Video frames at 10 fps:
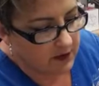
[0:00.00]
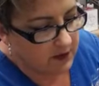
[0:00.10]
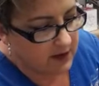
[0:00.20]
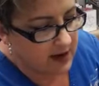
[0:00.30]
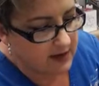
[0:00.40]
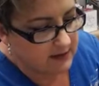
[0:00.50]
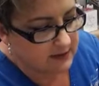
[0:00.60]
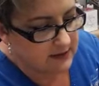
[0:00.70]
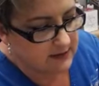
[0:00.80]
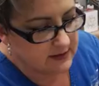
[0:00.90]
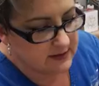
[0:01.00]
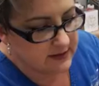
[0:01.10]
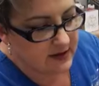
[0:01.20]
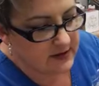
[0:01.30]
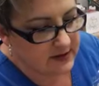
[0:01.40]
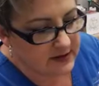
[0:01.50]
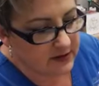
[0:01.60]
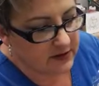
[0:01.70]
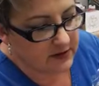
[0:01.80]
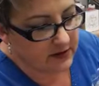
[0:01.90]
You guys, these
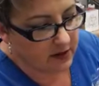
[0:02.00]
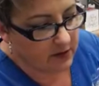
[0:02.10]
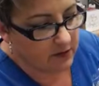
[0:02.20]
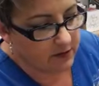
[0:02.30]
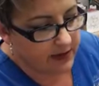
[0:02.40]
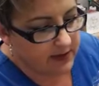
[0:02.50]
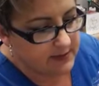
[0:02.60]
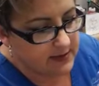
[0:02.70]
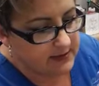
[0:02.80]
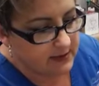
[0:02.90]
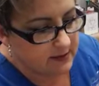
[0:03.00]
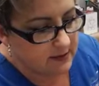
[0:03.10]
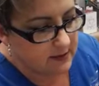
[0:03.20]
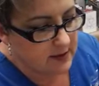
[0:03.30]
are so pigmented.